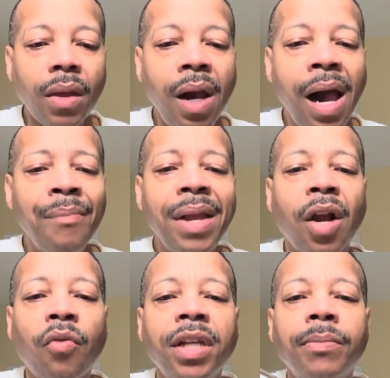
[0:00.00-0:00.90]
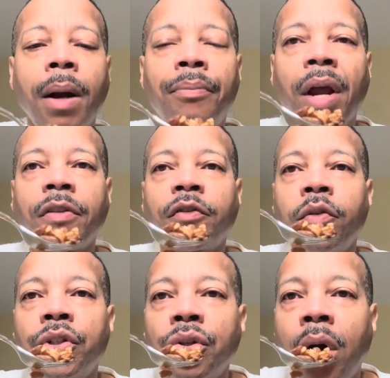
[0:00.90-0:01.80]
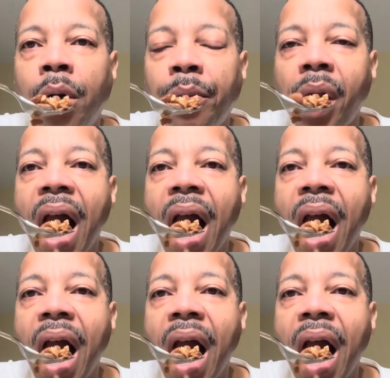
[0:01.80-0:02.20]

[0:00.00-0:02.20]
I'm not crazy about breakfast foods, you all.